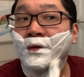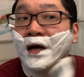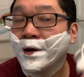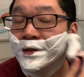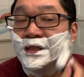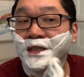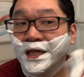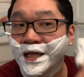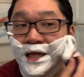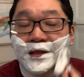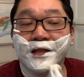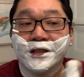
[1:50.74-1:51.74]
I will say
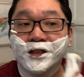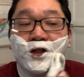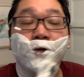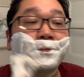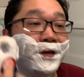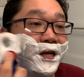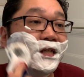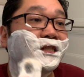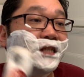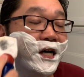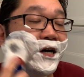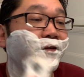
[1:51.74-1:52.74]
that the soap is
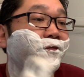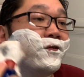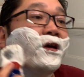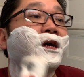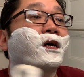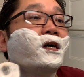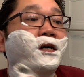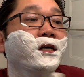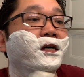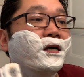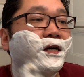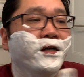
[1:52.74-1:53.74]
of
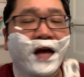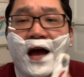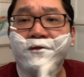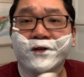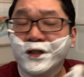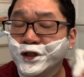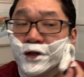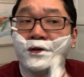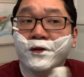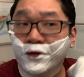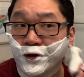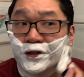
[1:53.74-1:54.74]
uh, average
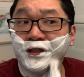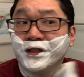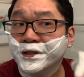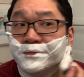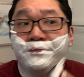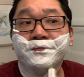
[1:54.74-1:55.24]
thirst